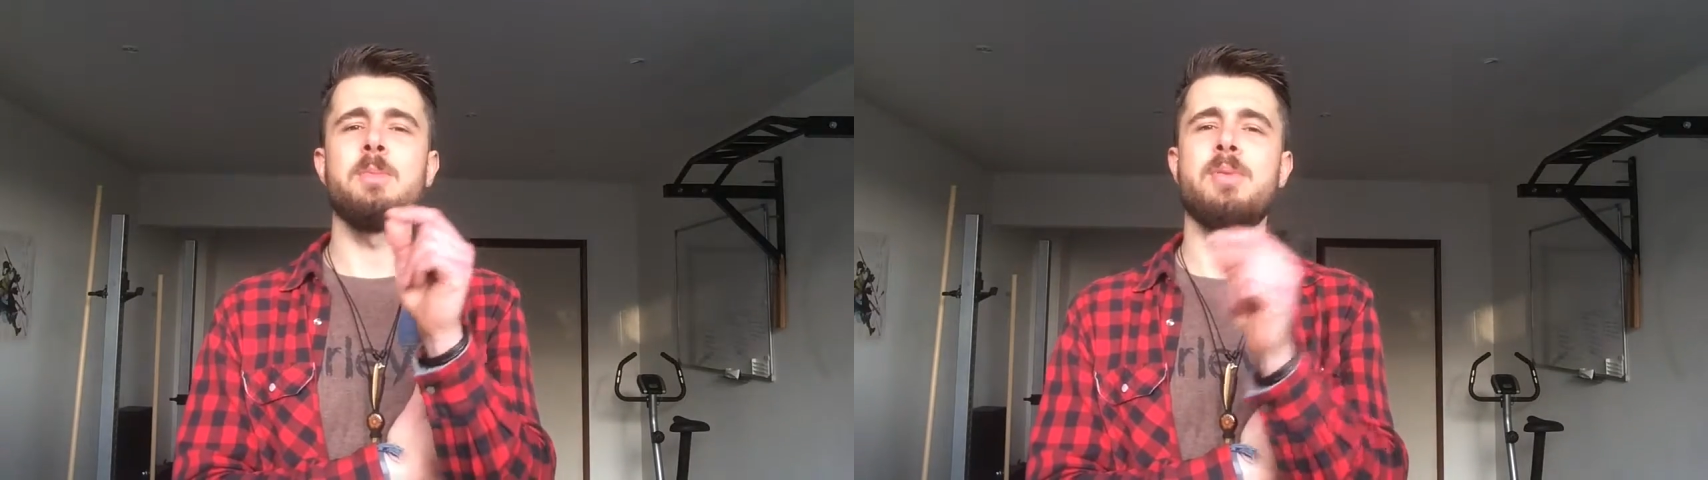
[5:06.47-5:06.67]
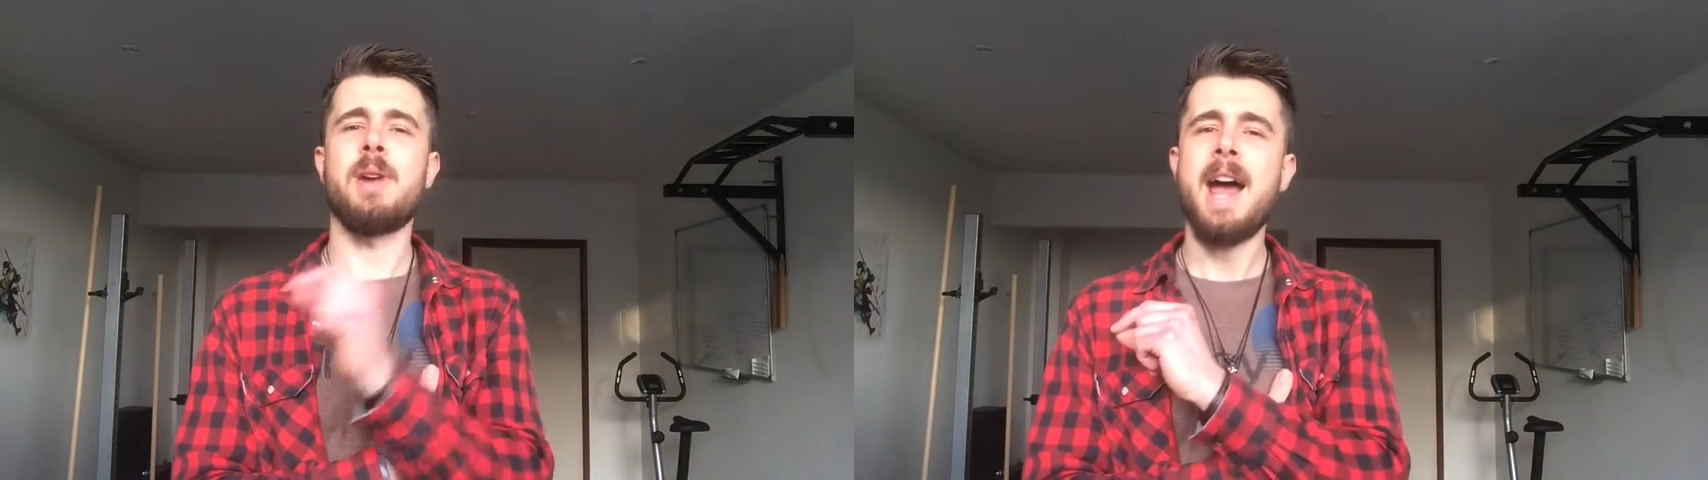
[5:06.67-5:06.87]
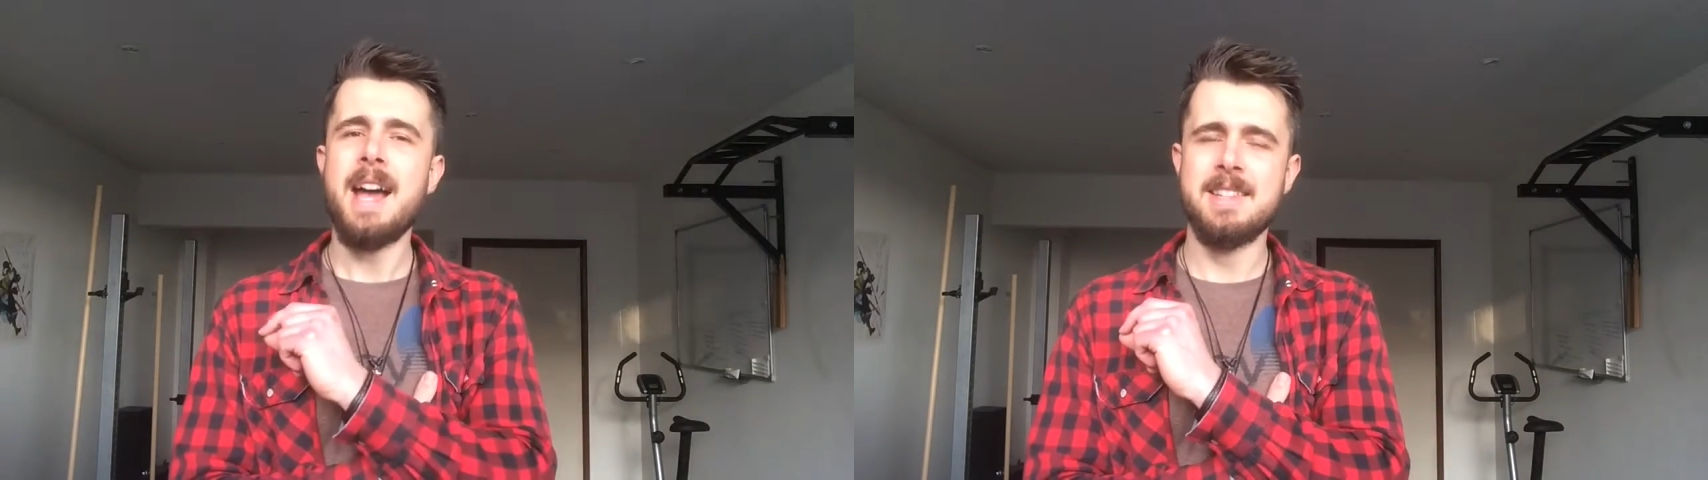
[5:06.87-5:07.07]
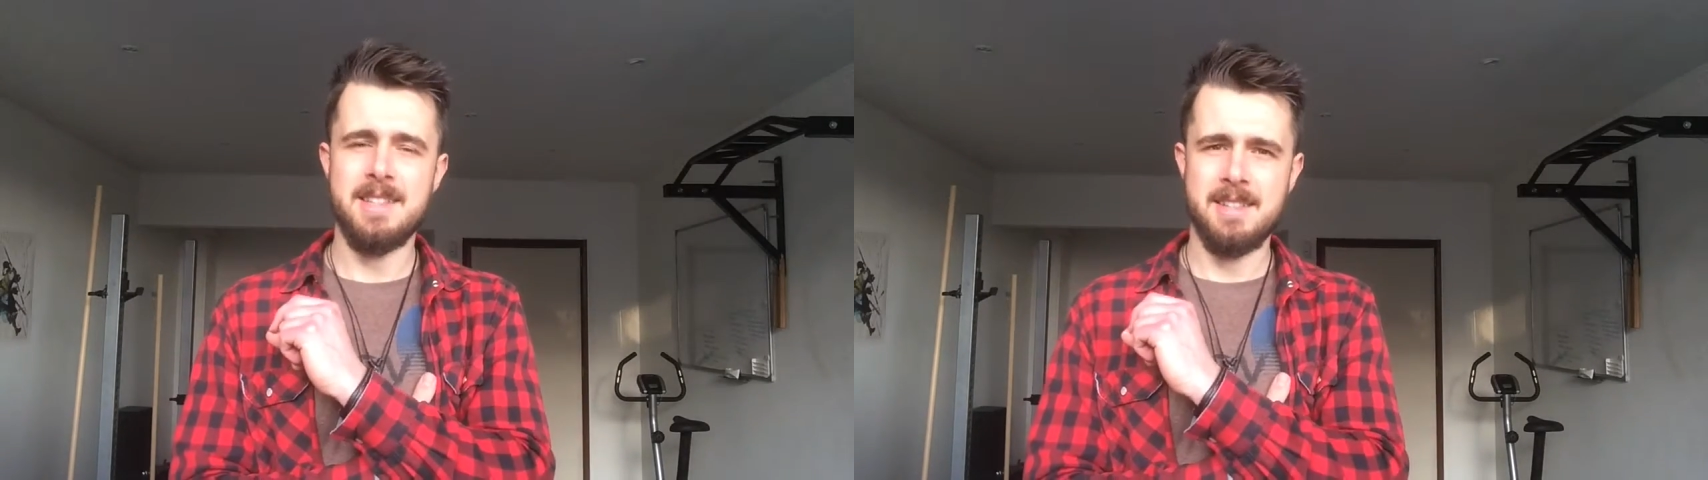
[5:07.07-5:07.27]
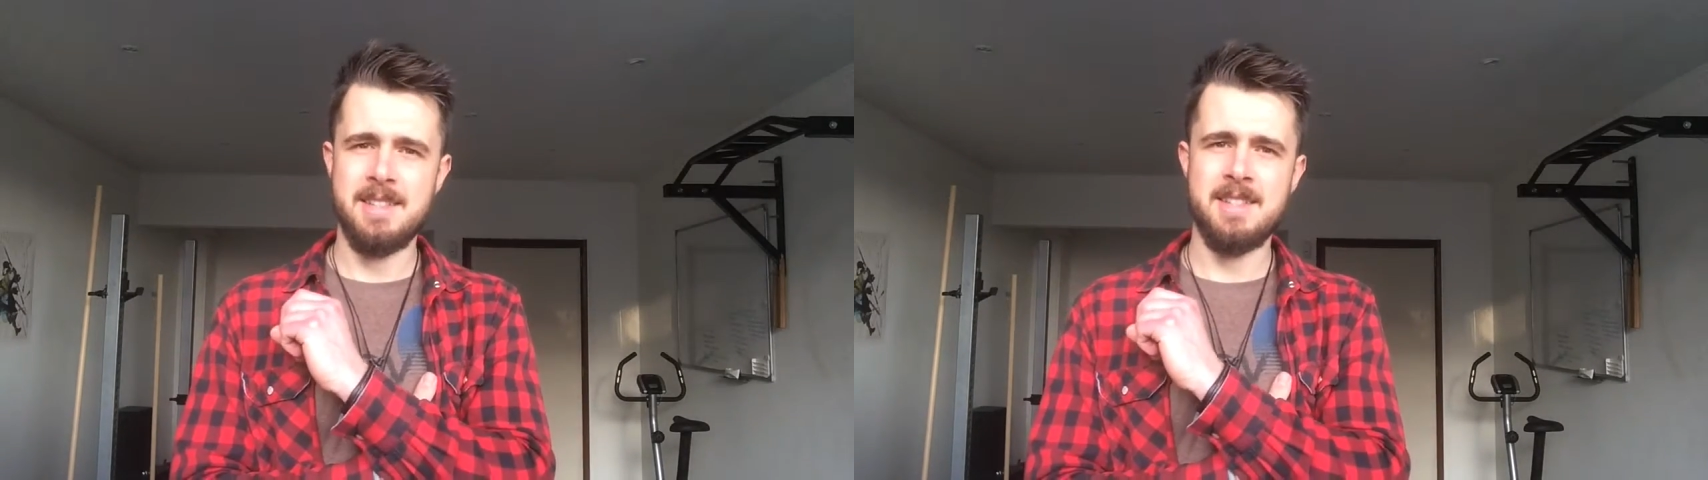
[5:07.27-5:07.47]

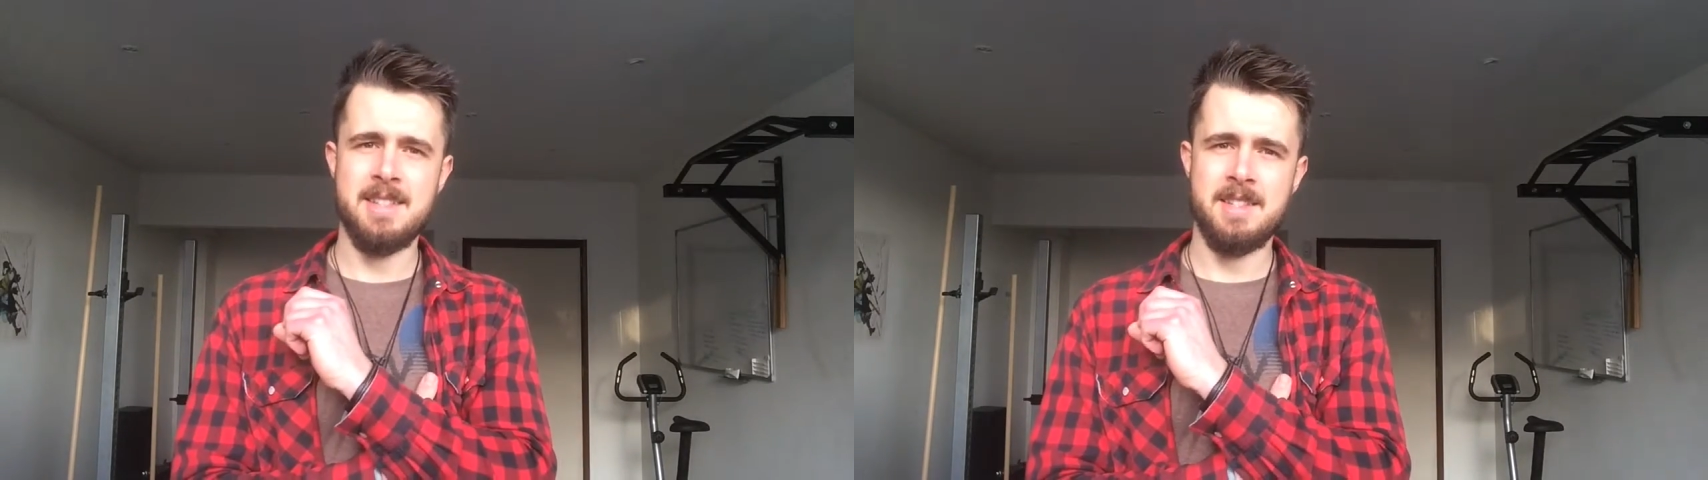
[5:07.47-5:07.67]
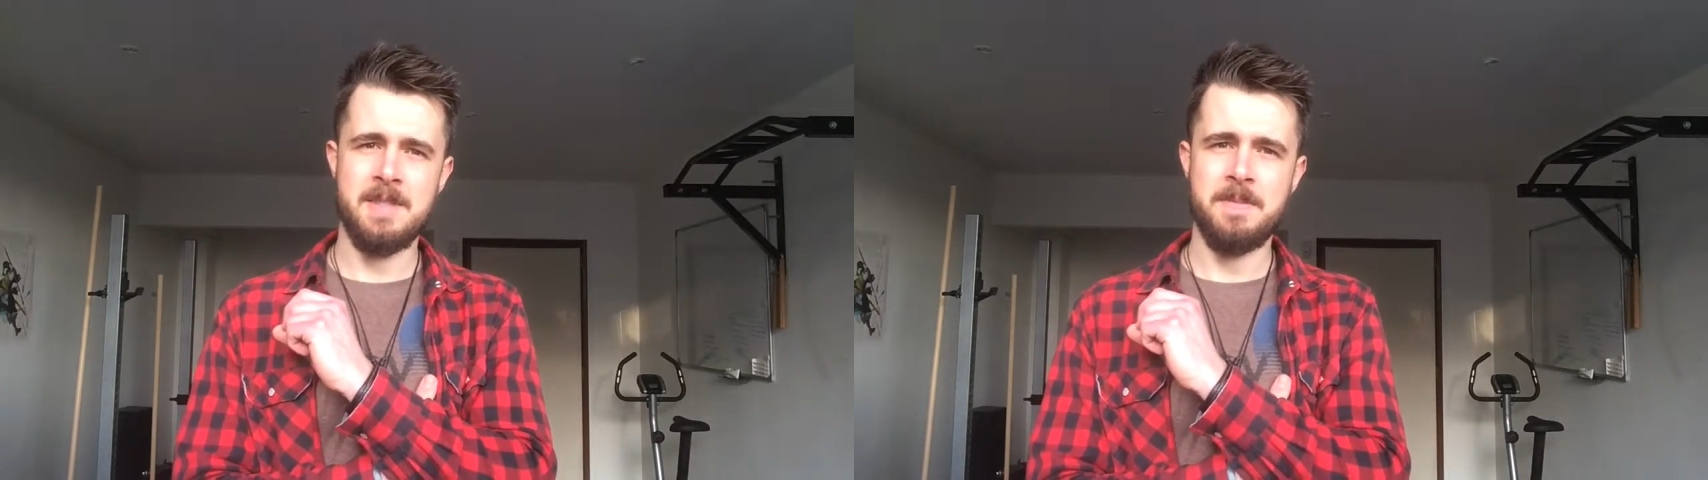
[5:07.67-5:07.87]
practice,